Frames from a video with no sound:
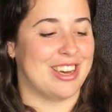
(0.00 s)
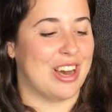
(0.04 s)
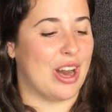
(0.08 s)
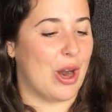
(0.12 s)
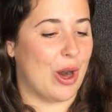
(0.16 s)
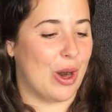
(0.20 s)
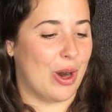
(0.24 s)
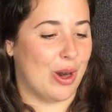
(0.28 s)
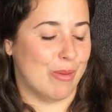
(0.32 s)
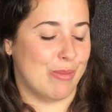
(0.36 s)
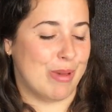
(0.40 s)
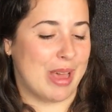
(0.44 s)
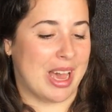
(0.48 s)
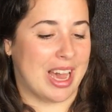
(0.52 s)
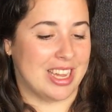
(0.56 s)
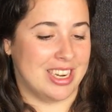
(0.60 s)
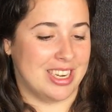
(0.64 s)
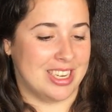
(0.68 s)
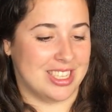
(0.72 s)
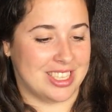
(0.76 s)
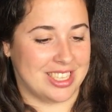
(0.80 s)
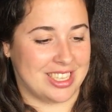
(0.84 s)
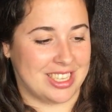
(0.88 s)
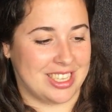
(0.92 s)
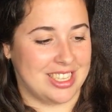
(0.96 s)
All behind
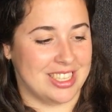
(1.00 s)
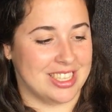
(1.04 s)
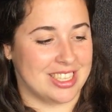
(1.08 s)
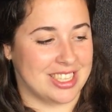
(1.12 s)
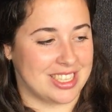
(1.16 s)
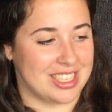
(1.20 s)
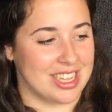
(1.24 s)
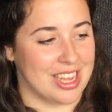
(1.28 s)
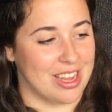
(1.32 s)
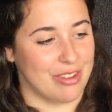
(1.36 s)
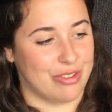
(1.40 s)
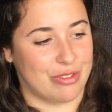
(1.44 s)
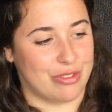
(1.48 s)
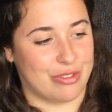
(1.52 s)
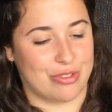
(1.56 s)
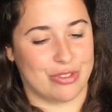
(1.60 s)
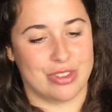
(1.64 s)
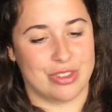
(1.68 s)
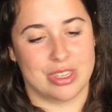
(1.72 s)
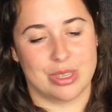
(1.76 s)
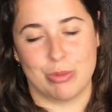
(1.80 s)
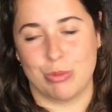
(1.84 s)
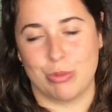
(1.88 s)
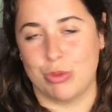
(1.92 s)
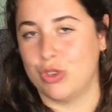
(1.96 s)
the scenes stuff,
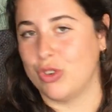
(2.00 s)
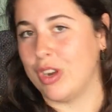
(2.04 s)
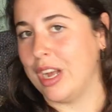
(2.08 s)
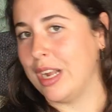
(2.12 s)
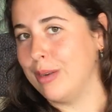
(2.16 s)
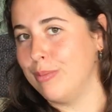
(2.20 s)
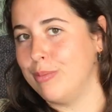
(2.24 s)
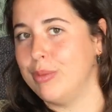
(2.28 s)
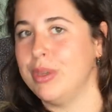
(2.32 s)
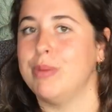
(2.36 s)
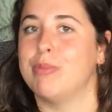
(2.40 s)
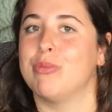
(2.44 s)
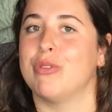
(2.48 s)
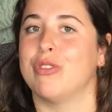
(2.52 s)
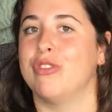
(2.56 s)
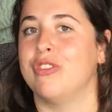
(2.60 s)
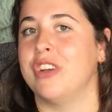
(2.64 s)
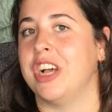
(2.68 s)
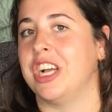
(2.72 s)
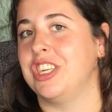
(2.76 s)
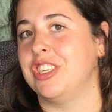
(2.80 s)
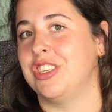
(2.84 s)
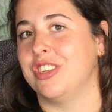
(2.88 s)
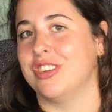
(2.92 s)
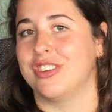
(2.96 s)
trying to be
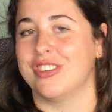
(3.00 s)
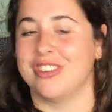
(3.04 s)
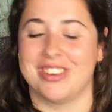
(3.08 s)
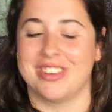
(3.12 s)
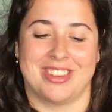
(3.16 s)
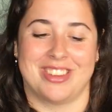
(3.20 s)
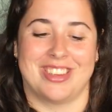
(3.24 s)
professional.